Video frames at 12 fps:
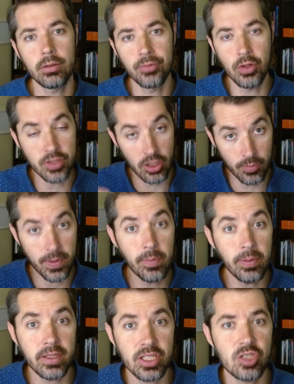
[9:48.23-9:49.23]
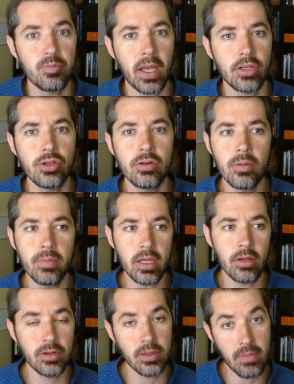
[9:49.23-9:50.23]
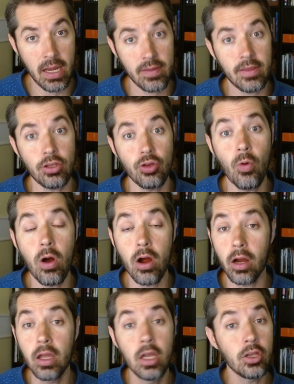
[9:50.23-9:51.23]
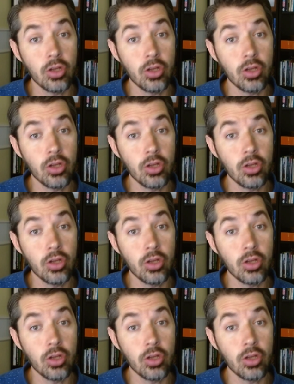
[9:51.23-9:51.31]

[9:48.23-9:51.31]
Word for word: those other people expect you to be or demand that you are.